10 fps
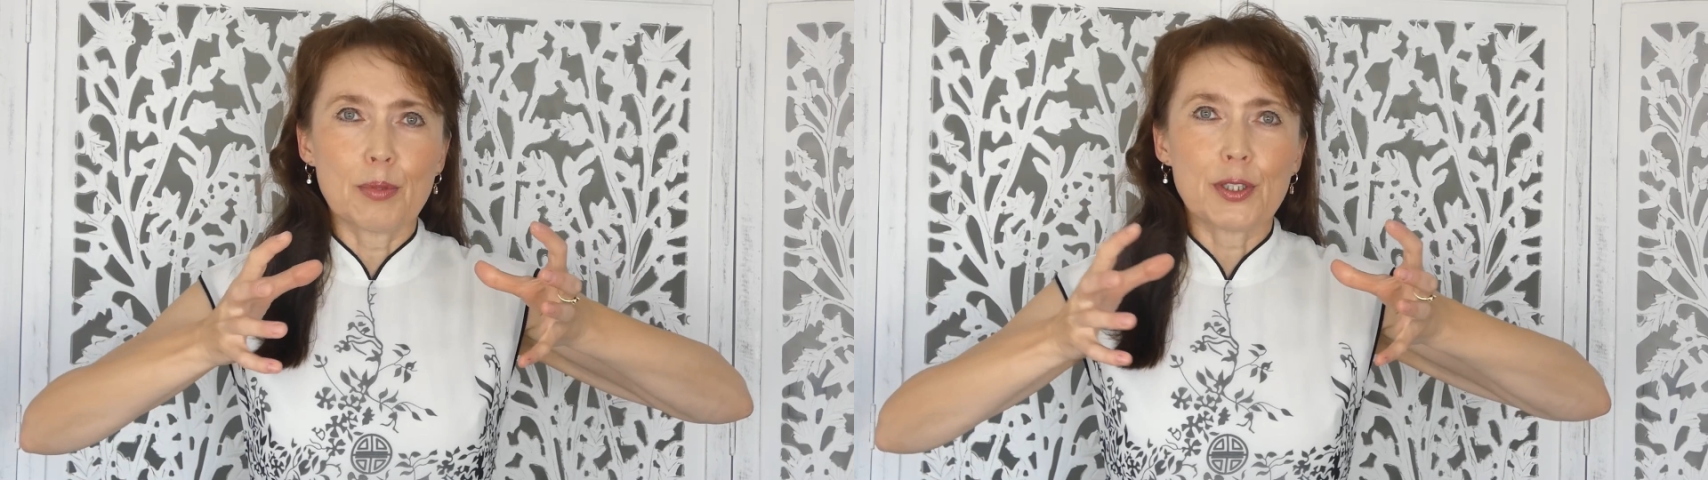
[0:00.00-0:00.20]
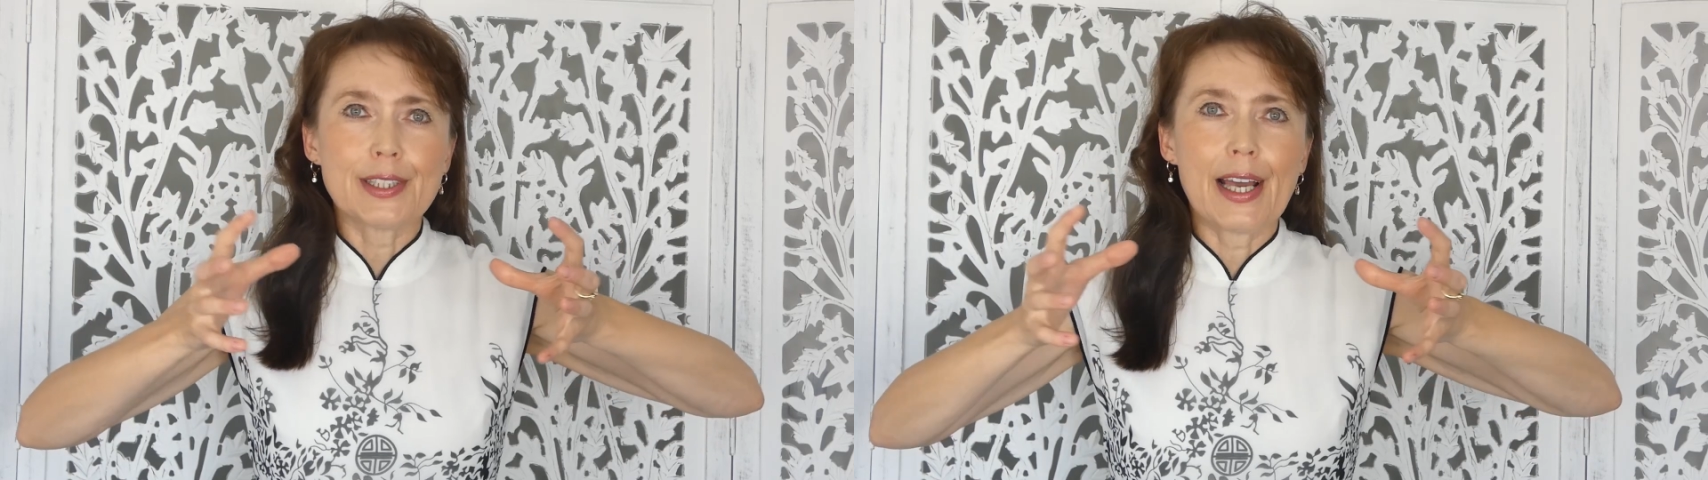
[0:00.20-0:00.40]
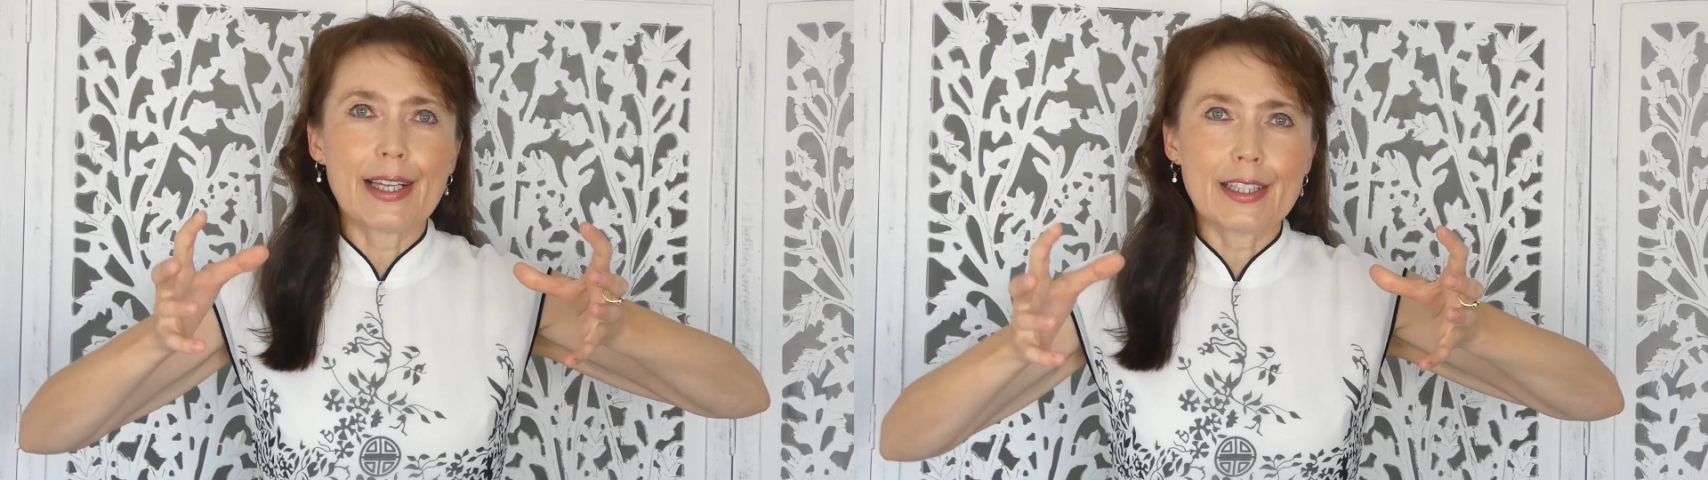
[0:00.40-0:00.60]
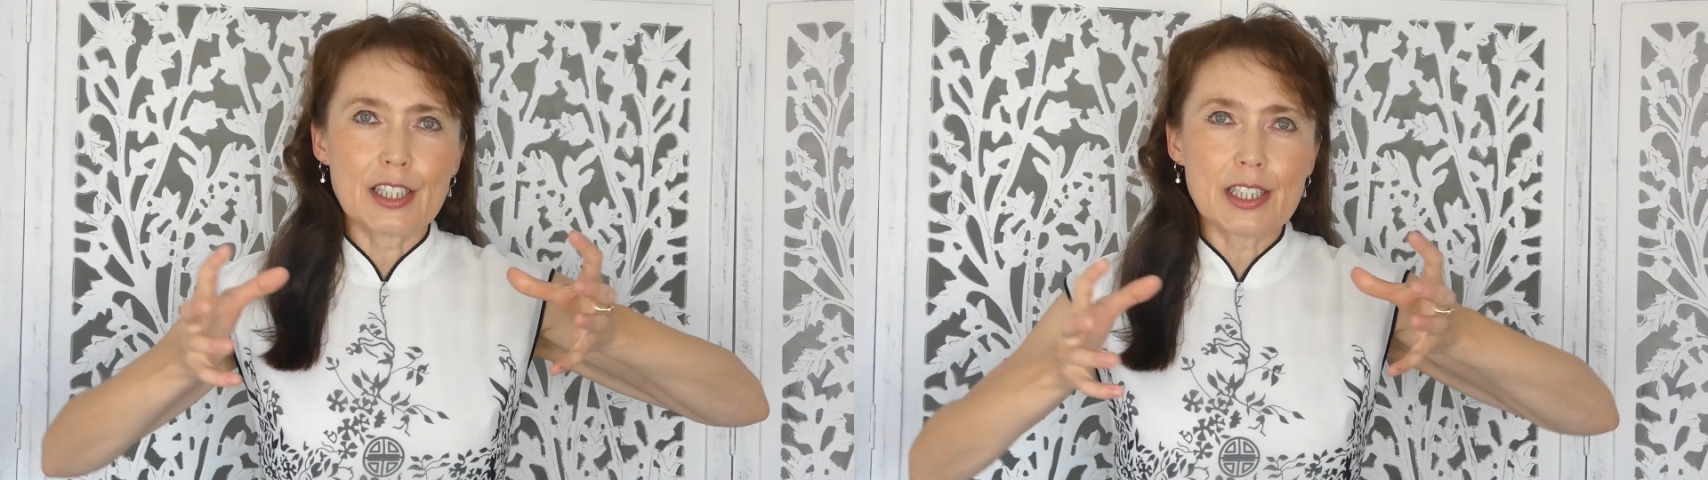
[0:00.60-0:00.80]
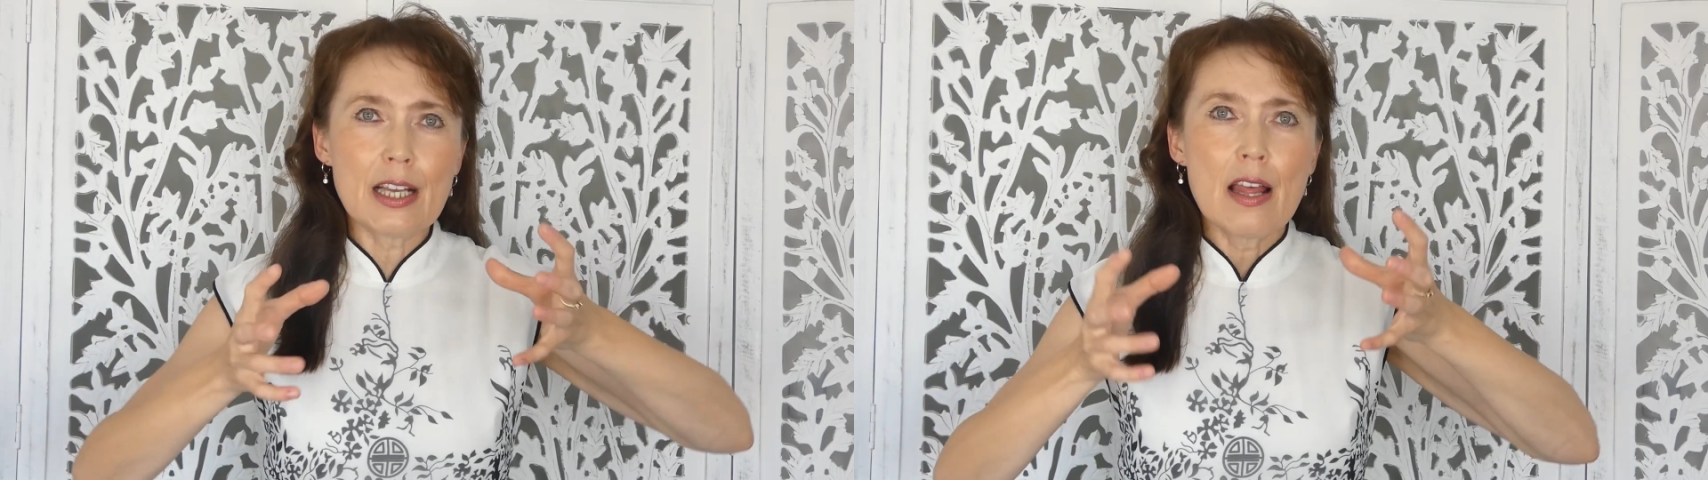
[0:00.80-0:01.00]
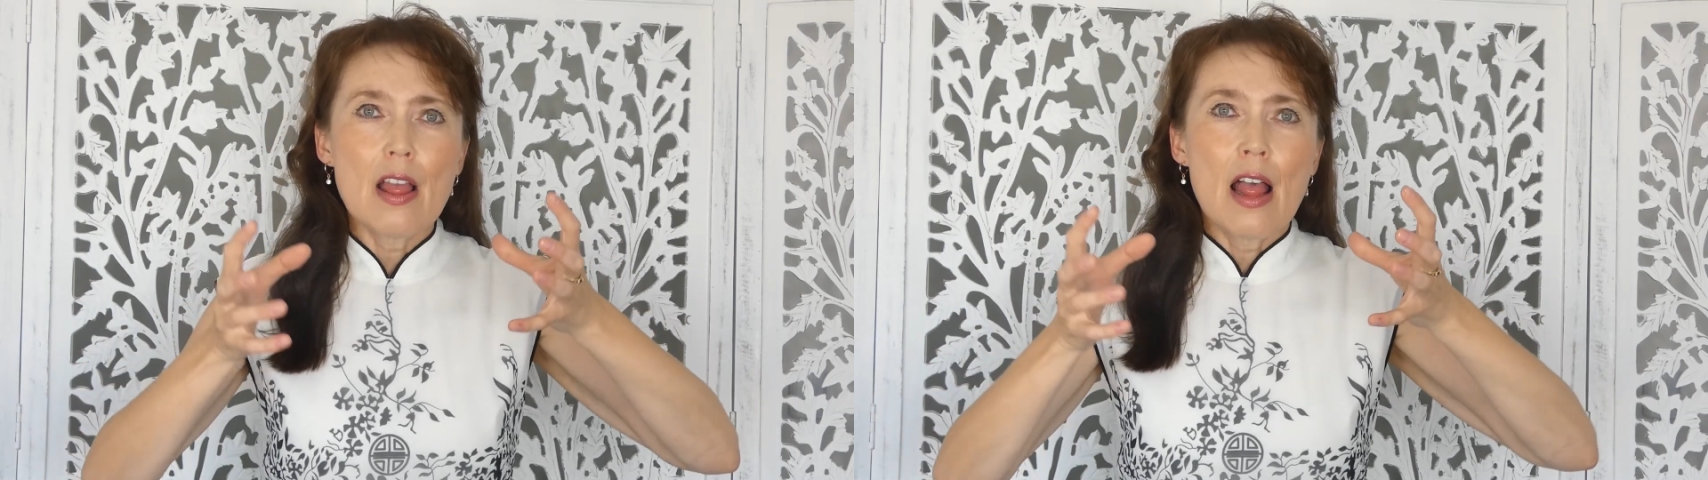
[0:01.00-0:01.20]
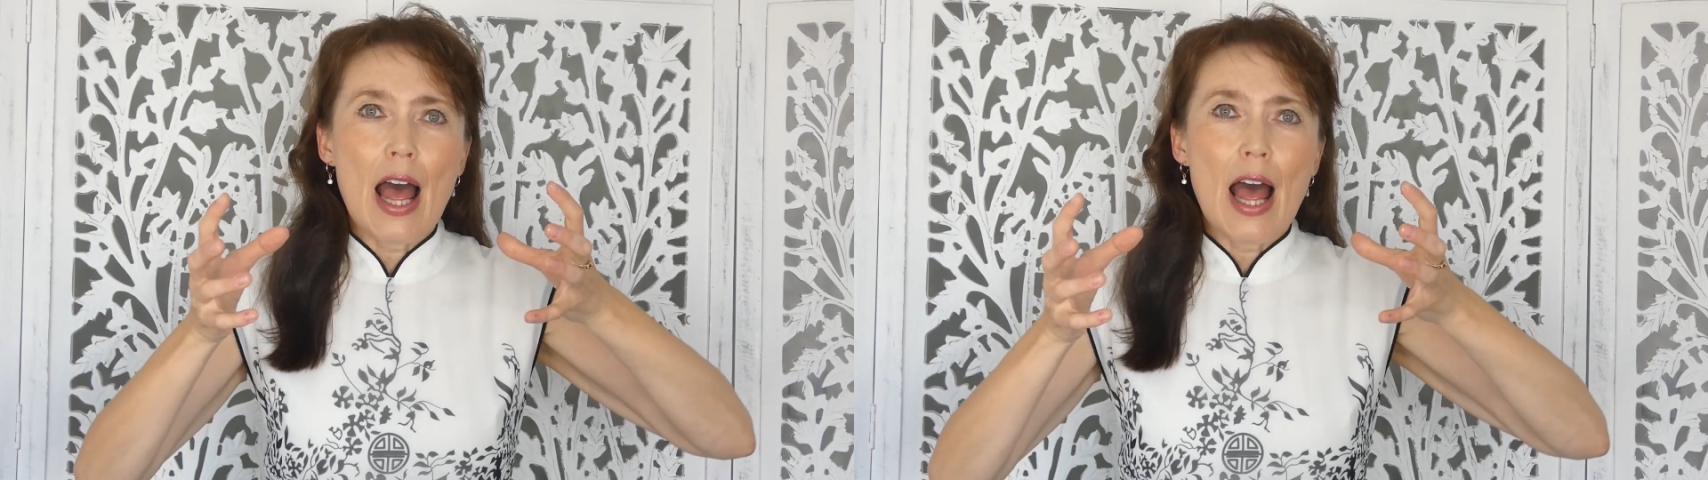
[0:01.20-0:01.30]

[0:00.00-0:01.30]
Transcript: body energy,